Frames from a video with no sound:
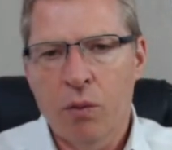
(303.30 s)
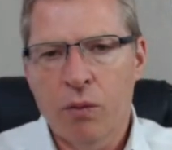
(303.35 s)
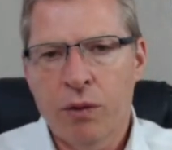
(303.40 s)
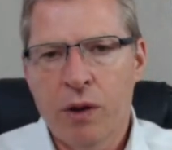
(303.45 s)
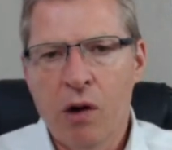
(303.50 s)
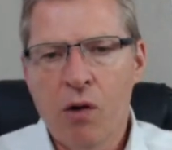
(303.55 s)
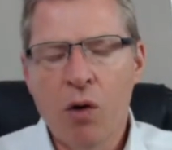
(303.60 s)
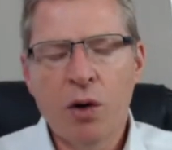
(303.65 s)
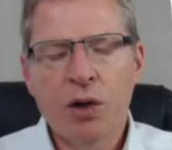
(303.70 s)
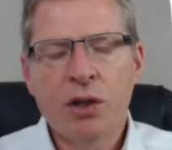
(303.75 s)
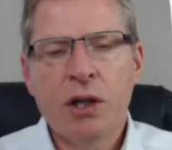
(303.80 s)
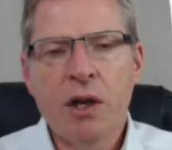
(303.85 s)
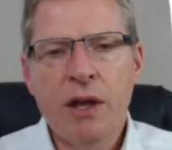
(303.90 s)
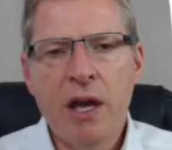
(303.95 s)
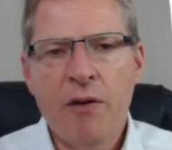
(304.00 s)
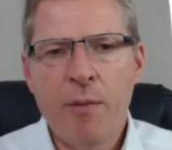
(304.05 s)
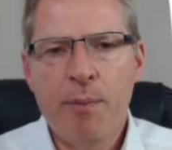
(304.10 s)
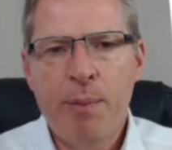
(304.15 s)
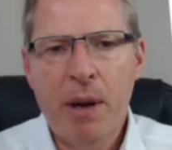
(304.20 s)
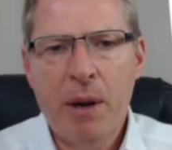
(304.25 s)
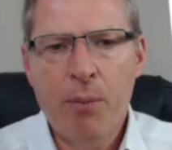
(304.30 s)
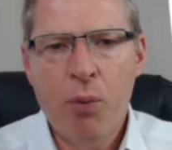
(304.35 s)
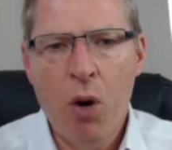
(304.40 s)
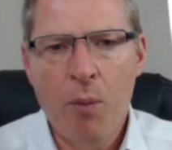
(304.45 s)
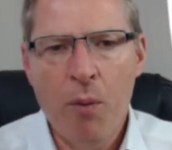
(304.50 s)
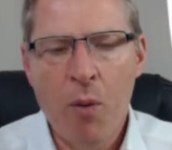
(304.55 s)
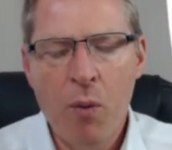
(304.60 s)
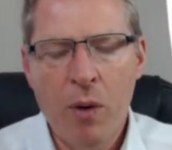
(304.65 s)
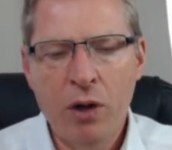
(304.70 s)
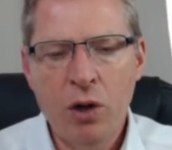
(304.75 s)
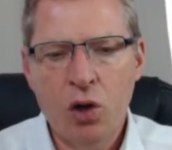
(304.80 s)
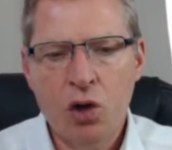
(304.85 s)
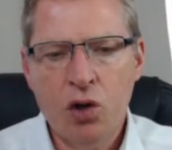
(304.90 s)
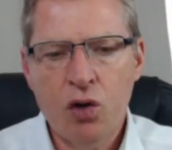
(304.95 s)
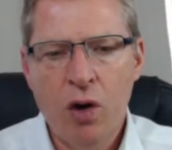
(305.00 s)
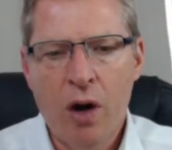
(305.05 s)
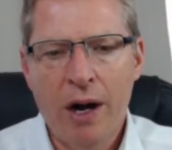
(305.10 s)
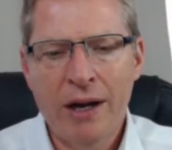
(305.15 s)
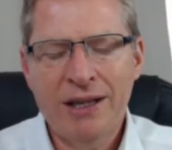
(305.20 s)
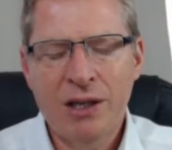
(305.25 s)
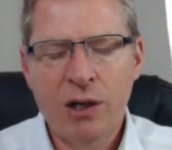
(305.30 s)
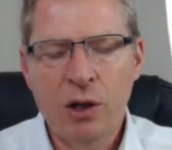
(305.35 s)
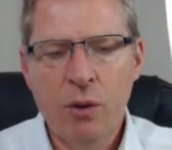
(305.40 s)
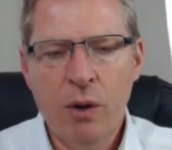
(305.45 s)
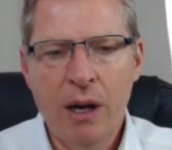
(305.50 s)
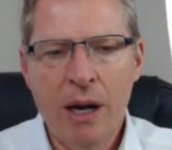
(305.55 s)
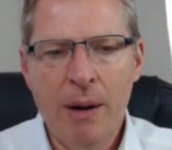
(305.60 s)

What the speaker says: There also, the other big problem when you try to